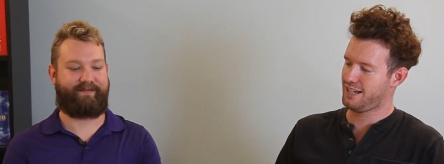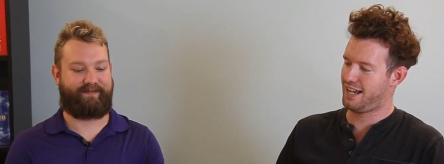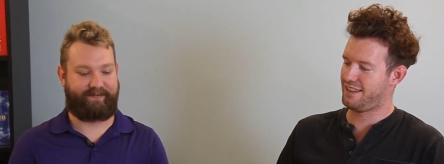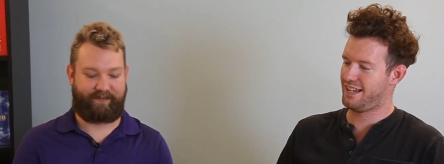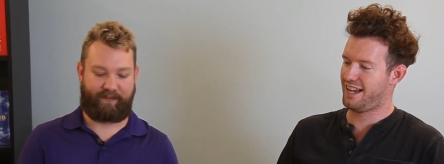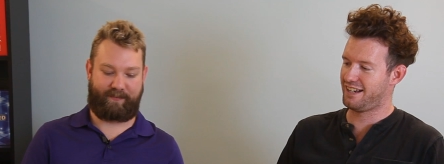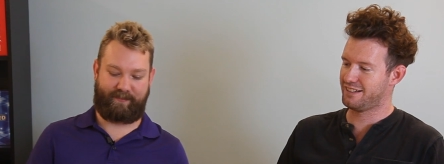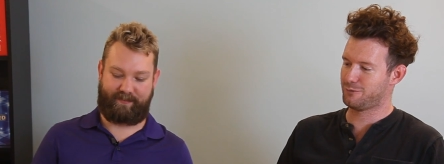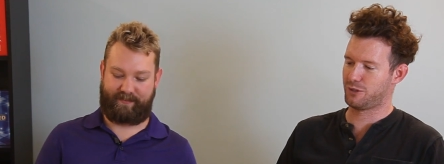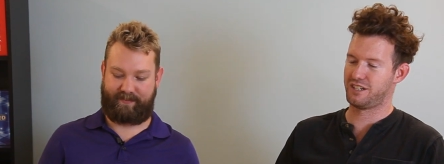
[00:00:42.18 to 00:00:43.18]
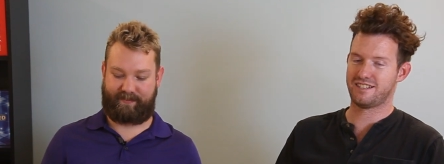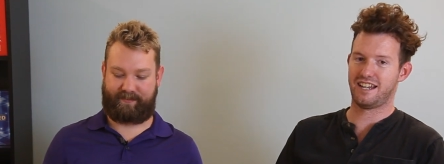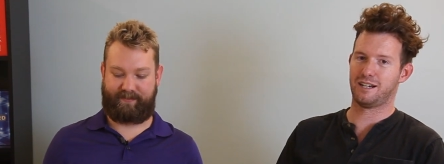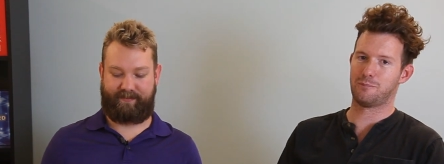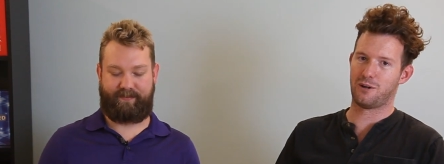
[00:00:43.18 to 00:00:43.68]
Speaker 1: And then we're gonna
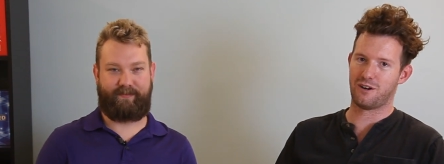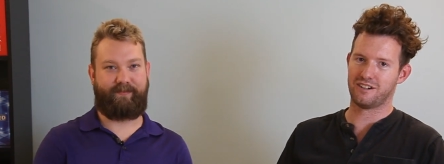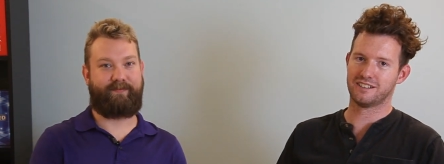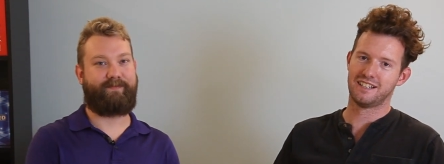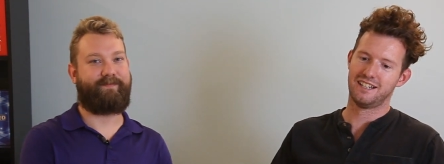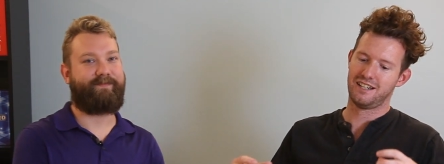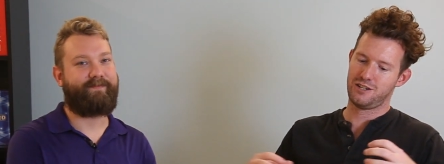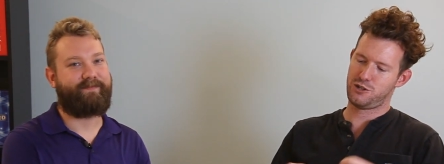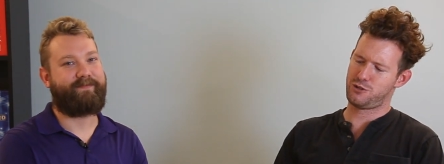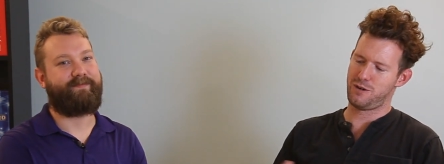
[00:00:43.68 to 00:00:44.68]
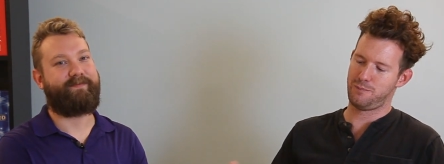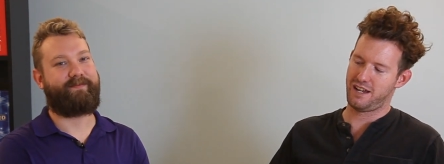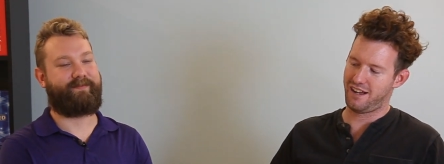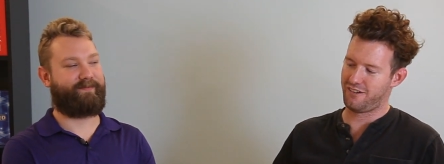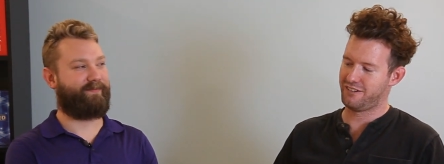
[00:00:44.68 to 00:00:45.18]
take it apart, strip
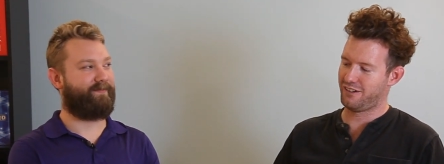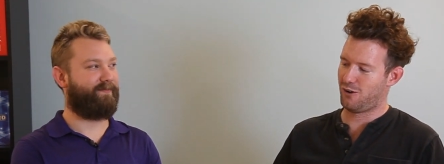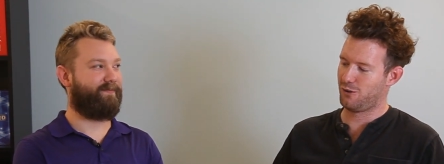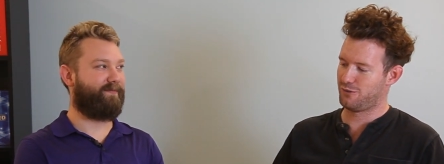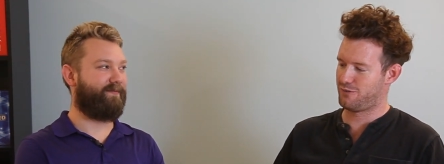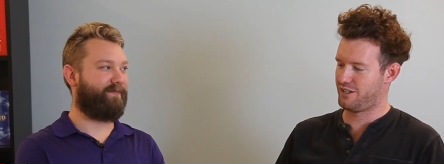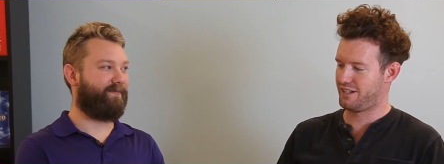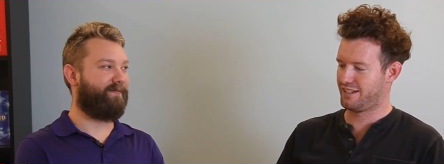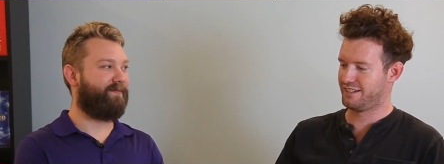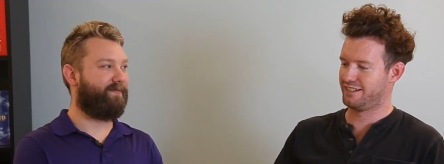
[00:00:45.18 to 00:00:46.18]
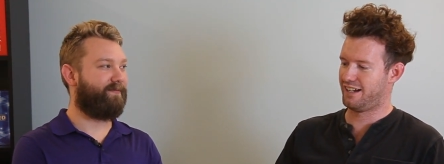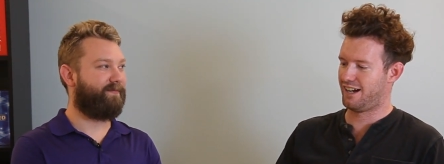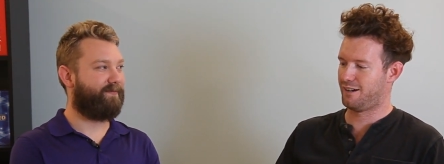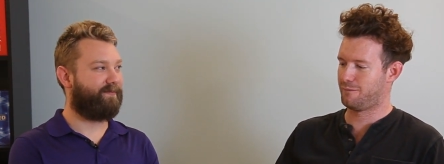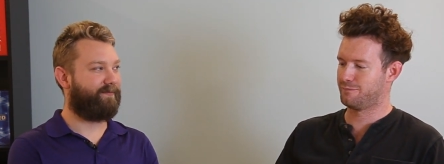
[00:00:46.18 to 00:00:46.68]
down all of the
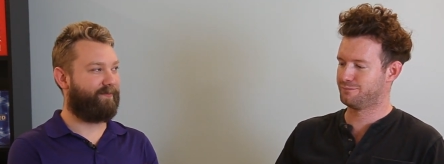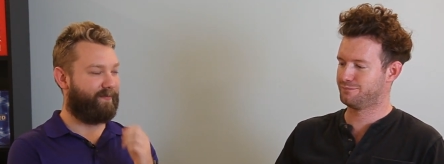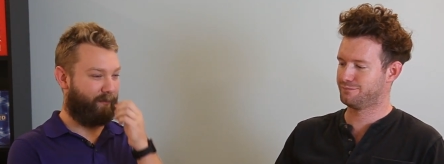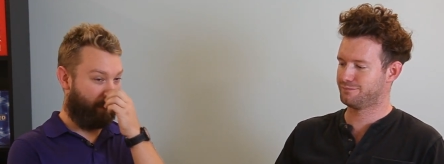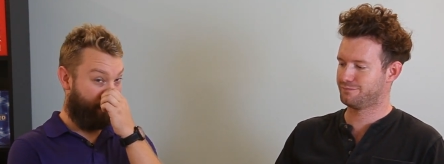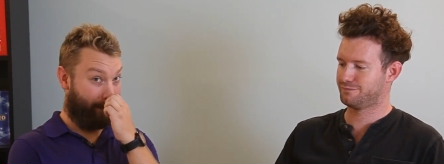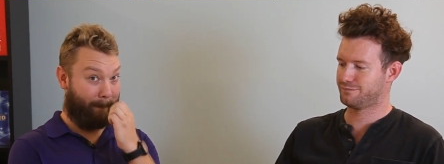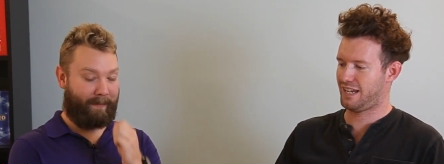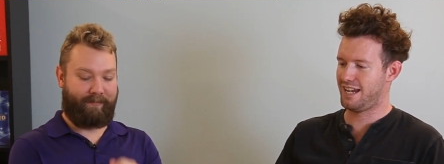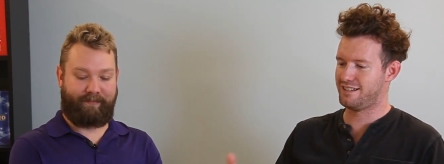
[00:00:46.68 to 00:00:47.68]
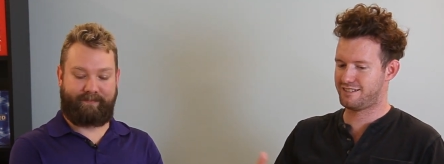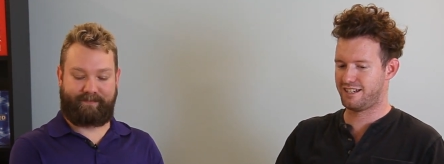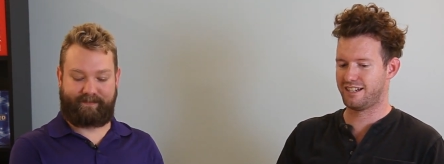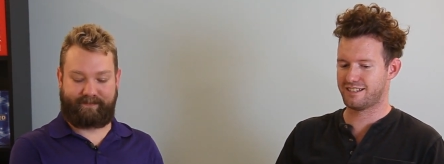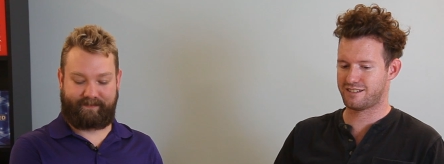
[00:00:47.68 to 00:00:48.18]
um, heat
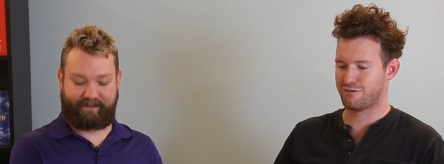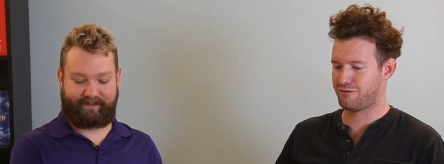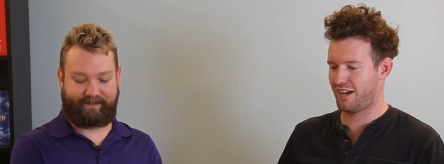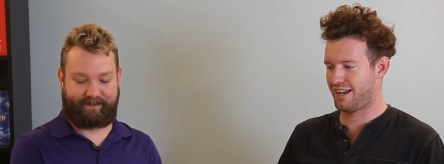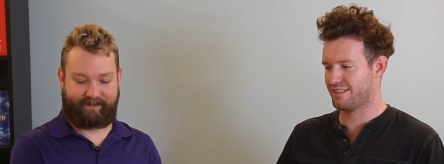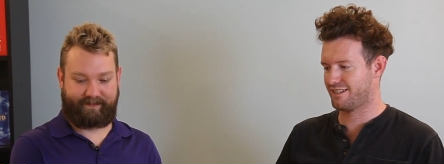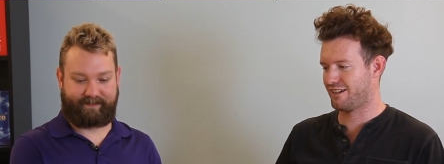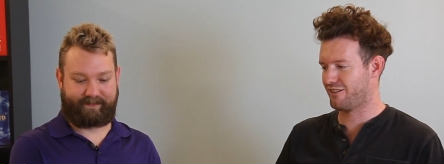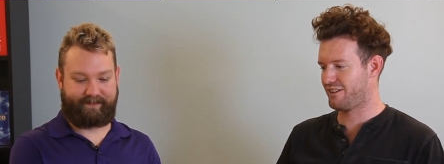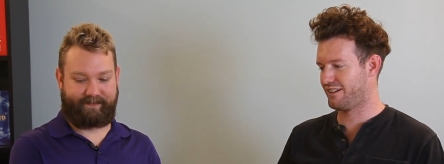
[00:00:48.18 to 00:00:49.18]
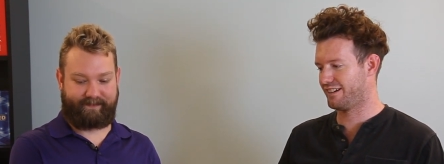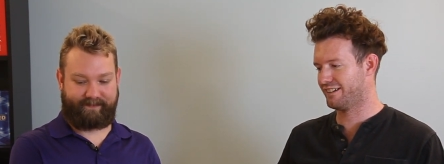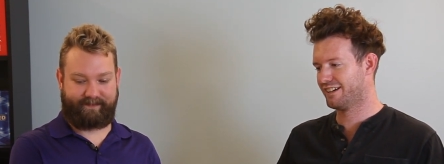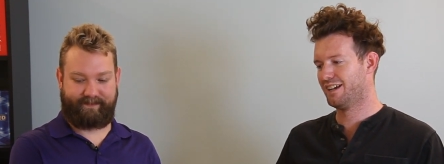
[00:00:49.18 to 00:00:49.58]
sinks and fans and everything,